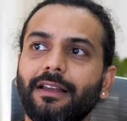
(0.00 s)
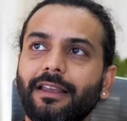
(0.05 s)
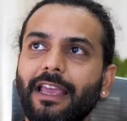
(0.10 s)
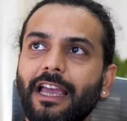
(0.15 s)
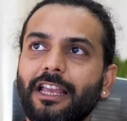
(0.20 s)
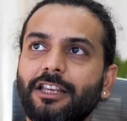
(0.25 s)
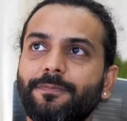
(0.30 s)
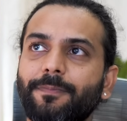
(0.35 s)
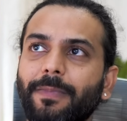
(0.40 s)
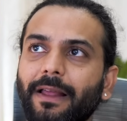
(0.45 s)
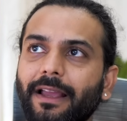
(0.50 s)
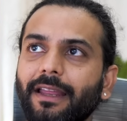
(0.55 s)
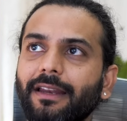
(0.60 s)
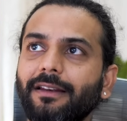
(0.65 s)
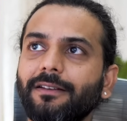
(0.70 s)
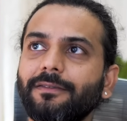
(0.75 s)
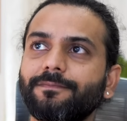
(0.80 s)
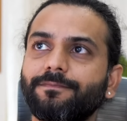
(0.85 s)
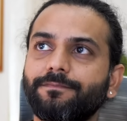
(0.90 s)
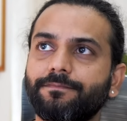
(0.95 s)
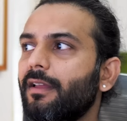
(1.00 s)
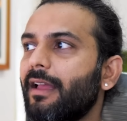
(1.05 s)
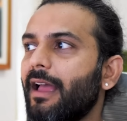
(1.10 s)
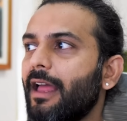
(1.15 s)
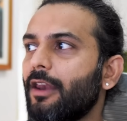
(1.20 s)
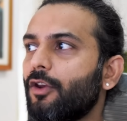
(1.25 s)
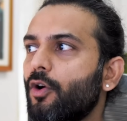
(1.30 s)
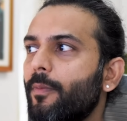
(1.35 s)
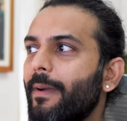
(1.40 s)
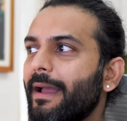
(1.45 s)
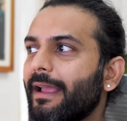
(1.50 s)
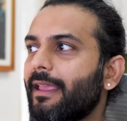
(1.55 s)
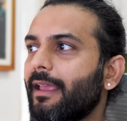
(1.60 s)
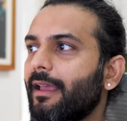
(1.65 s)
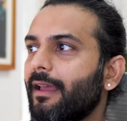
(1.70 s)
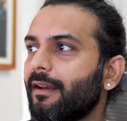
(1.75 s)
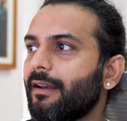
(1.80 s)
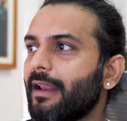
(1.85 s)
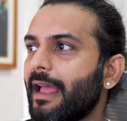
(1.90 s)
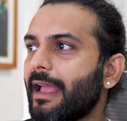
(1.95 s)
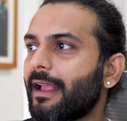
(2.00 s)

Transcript: cache plugin I'll go back here,